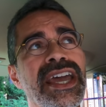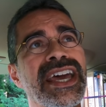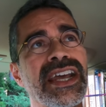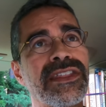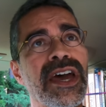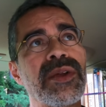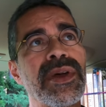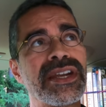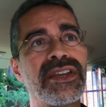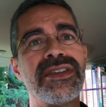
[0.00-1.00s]
And I thought
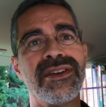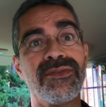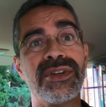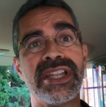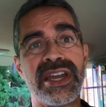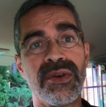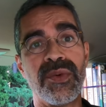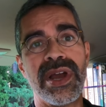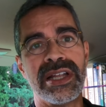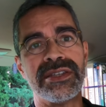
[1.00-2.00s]
about, you know, really
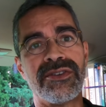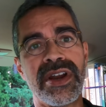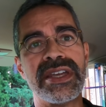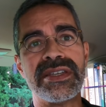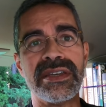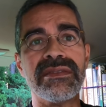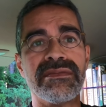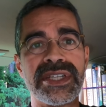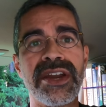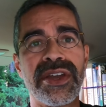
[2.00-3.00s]
going wild and crazy
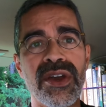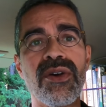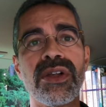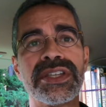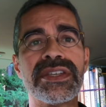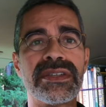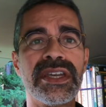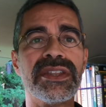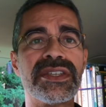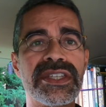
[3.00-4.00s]
and tearing a hole in
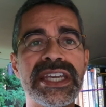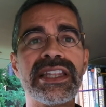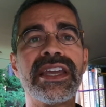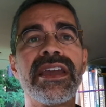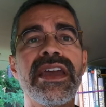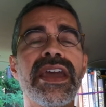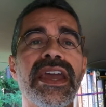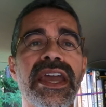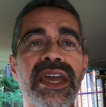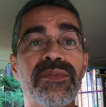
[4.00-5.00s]
the, in the ceiling
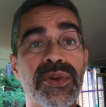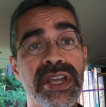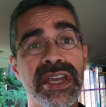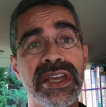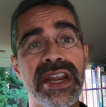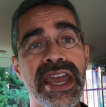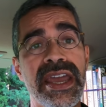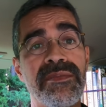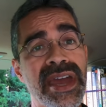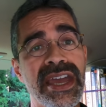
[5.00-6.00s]
and putting in
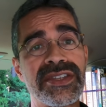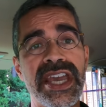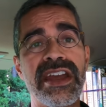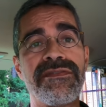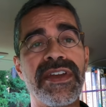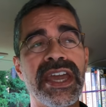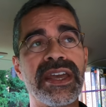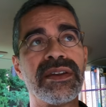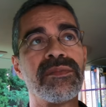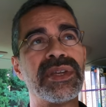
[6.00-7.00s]
a Maxxair
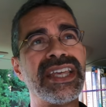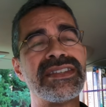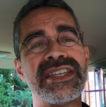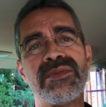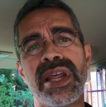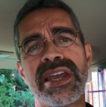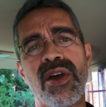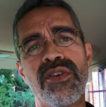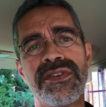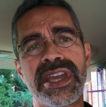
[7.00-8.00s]
fan, but that seemed like
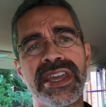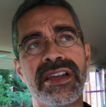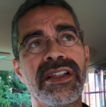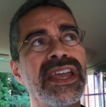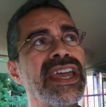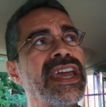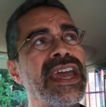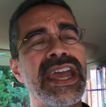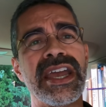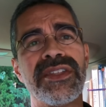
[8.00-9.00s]
overkill.
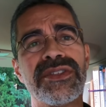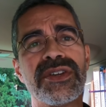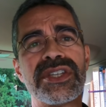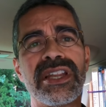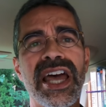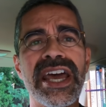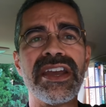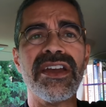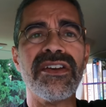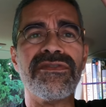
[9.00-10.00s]
And there's a lot
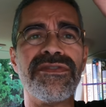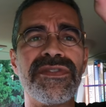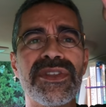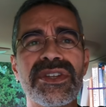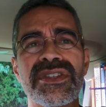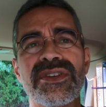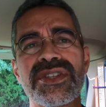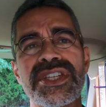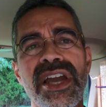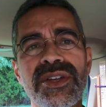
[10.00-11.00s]
of, there's,
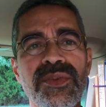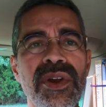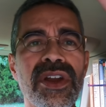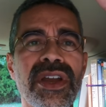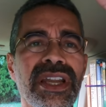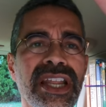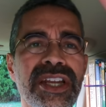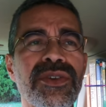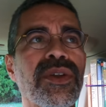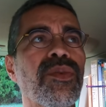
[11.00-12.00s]
there's duct work,
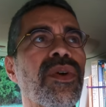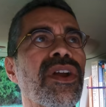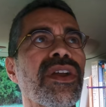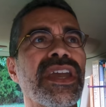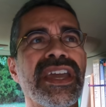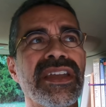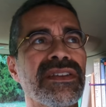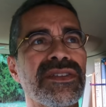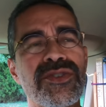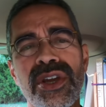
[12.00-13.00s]
electrical work,
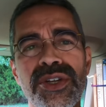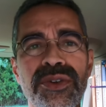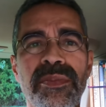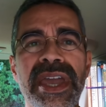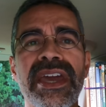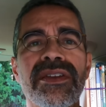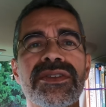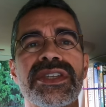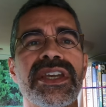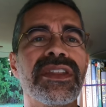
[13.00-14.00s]
and structural
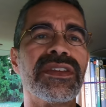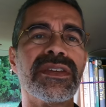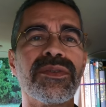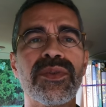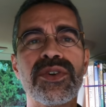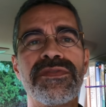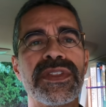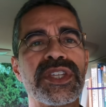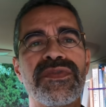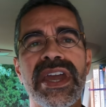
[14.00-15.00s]
panels in the roof of
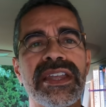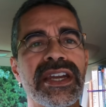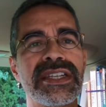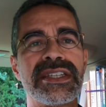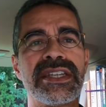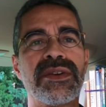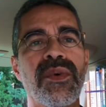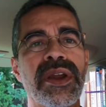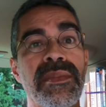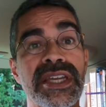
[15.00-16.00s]
this van that I just didn't
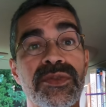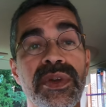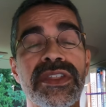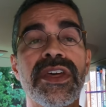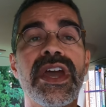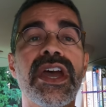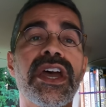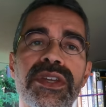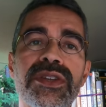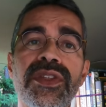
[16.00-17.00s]
want to mess with.
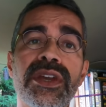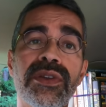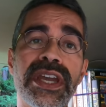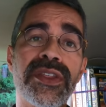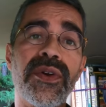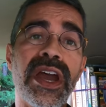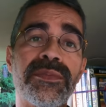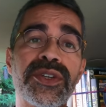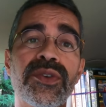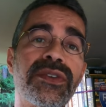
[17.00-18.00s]
So the only other
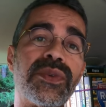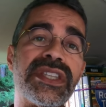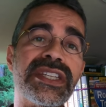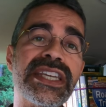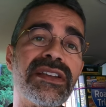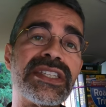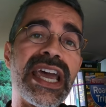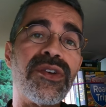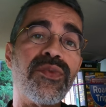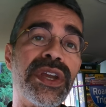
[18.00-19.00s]
option was the tilt
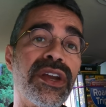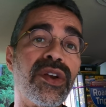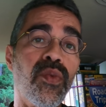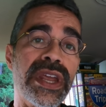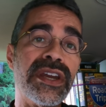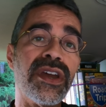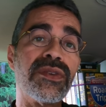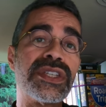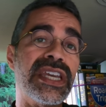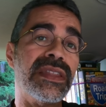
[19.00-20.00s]
out rear
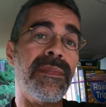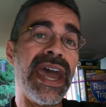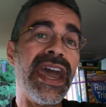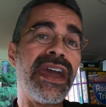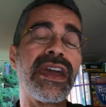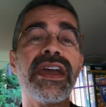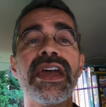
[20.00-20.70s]
windows in the back.